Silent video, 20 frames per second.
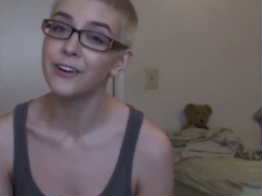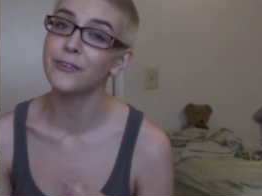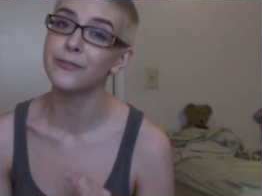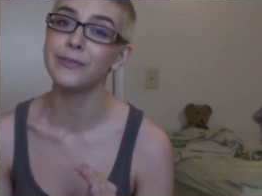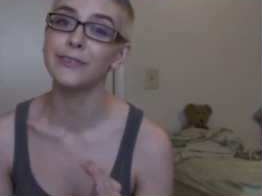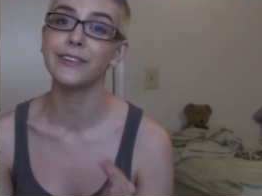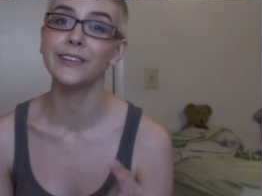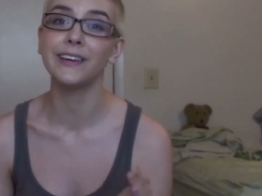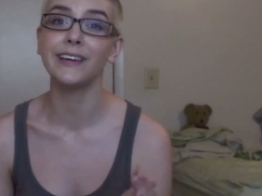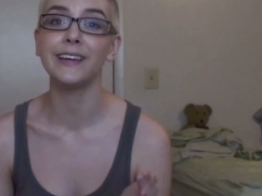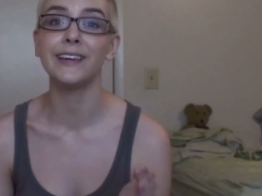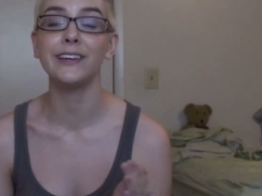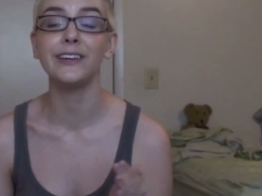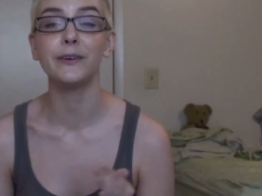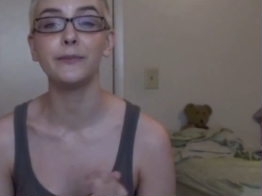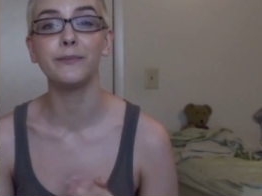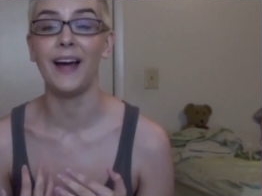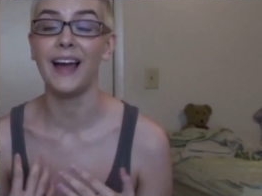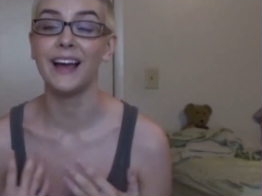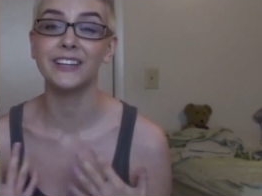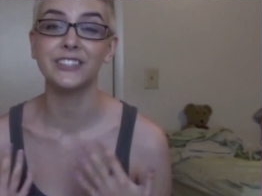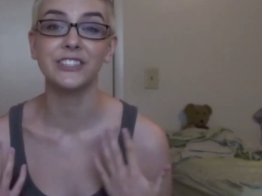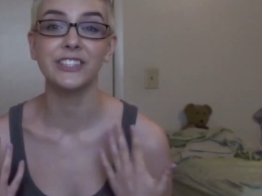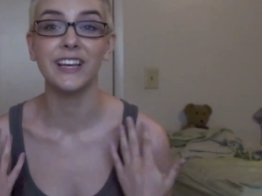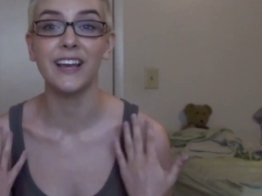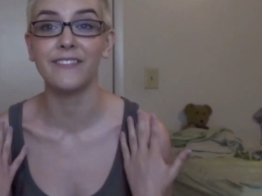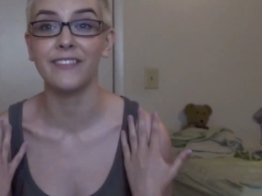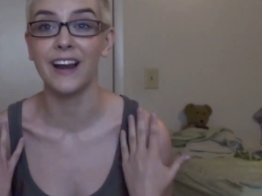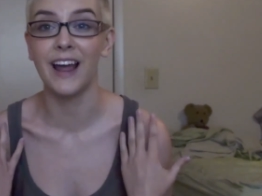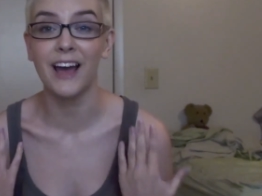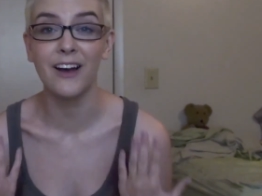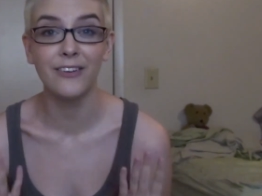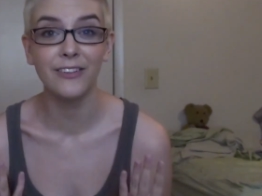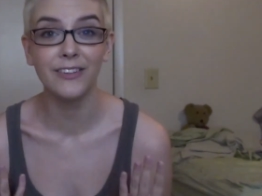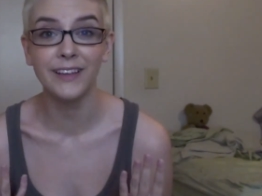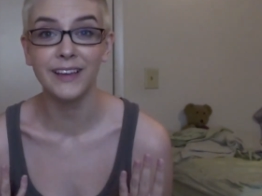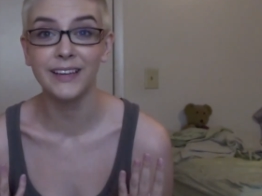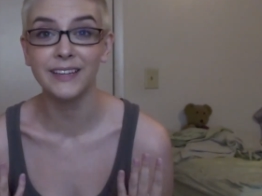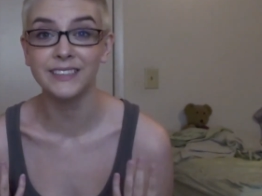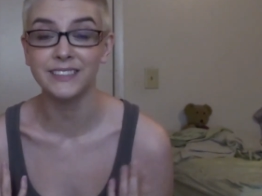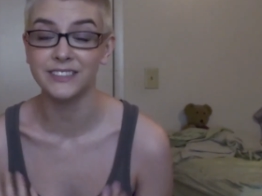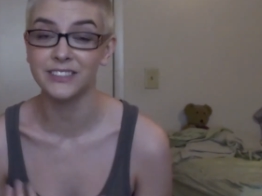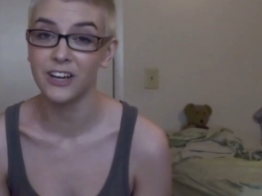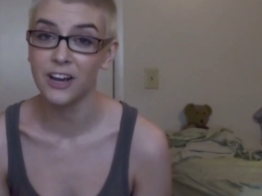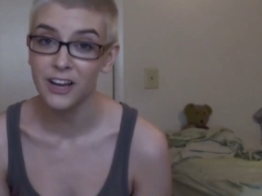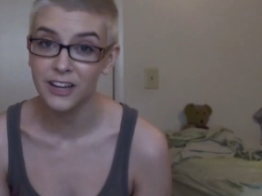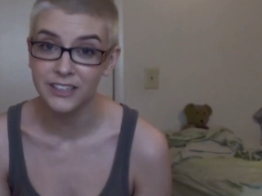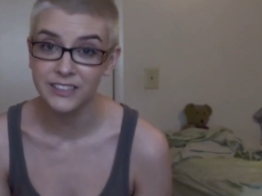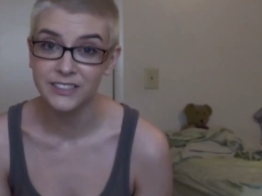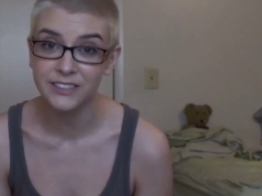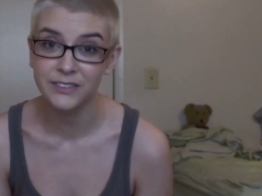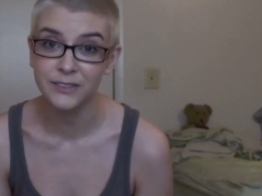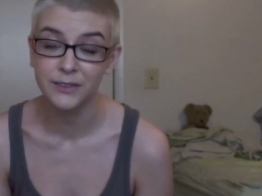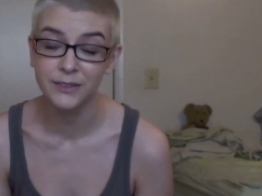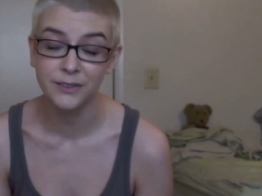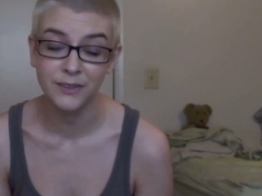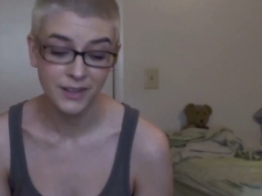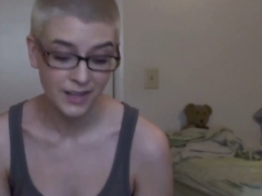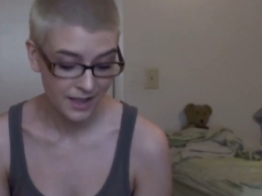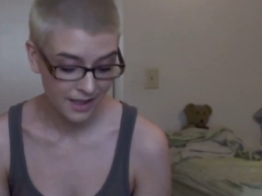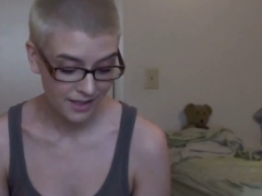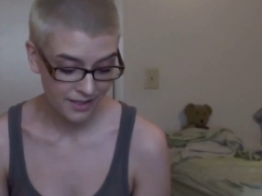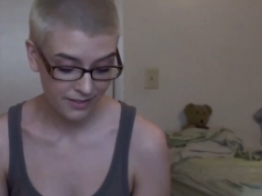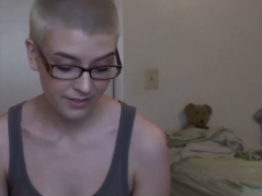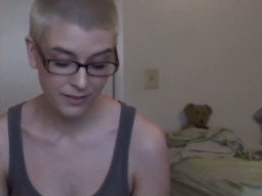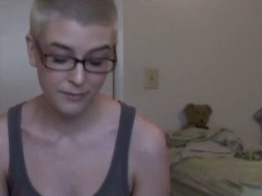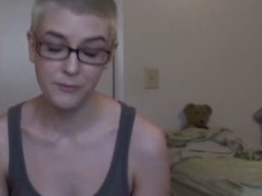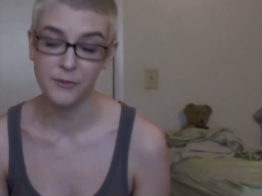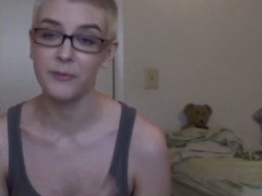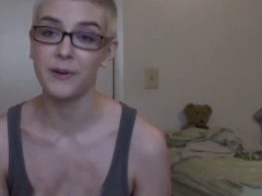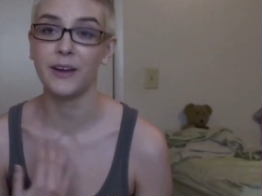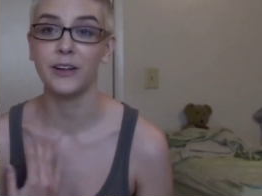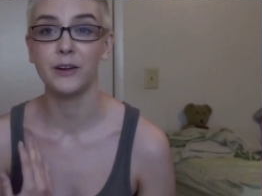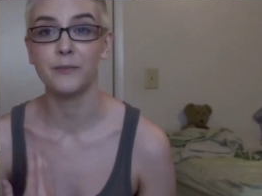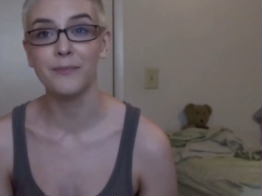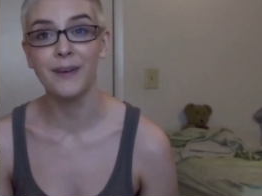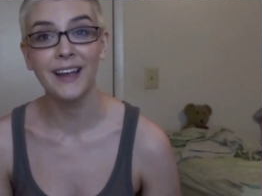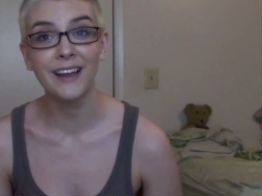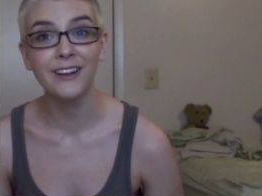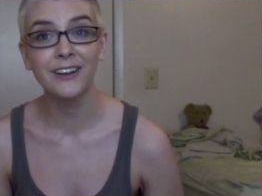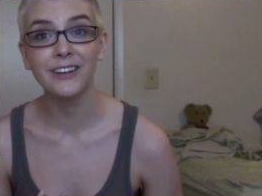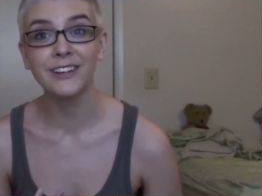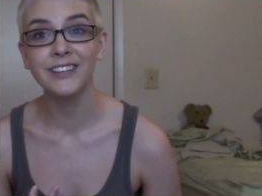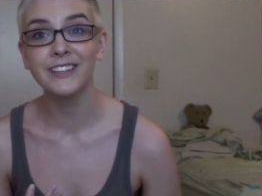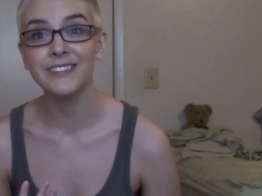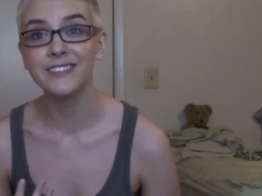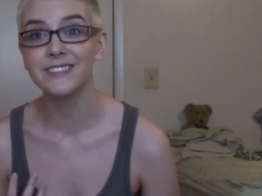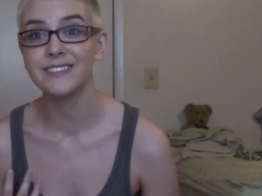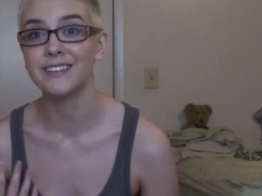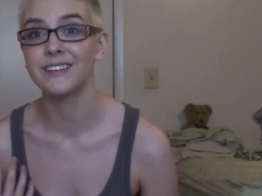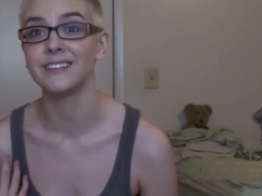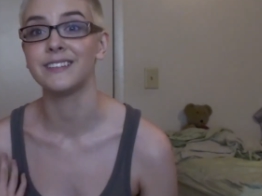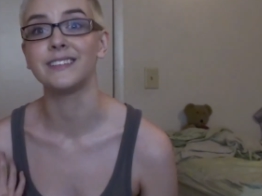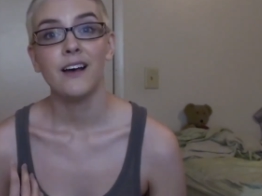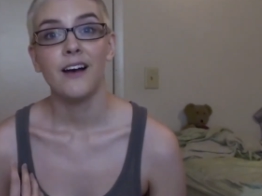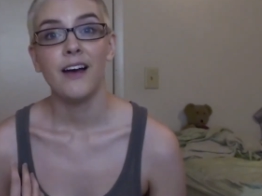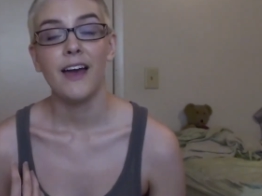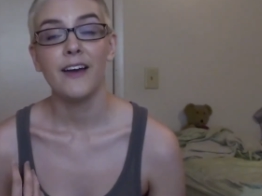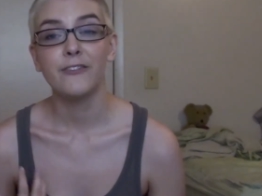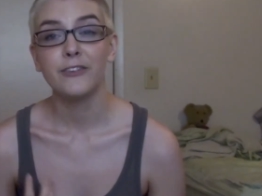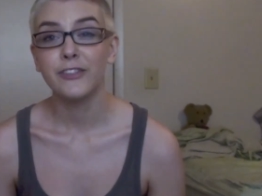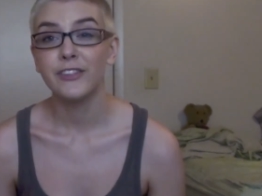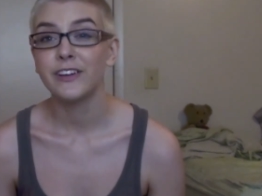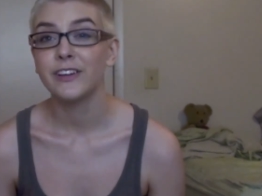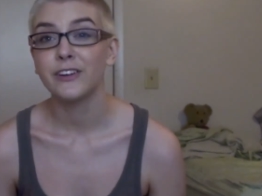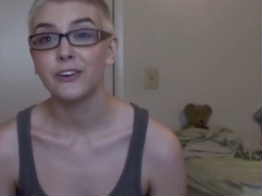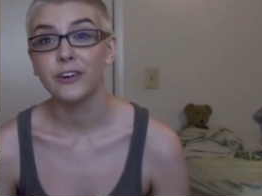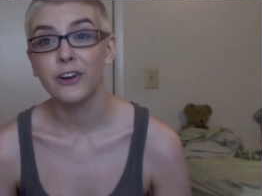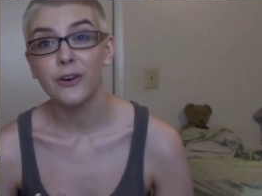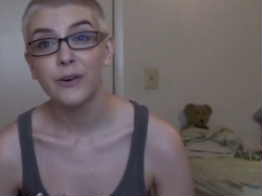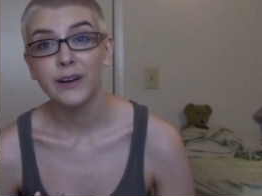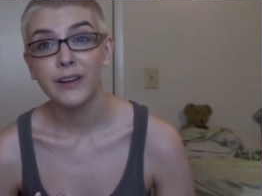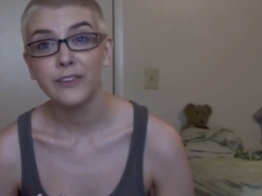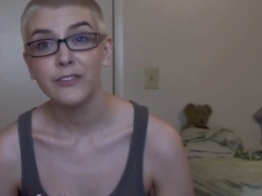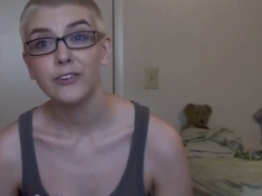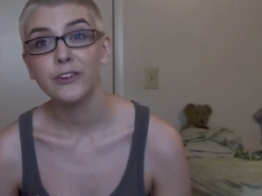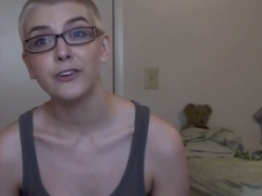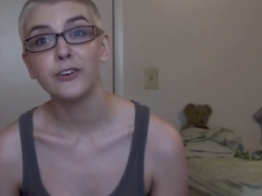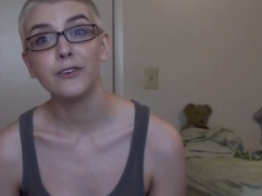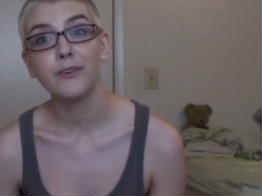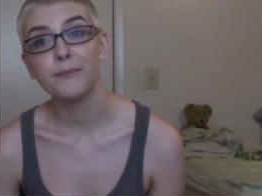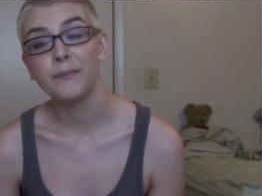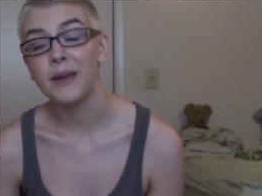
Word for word: Hopefully you'll actually have an outlet to talk to them about your parents and everything you're going through.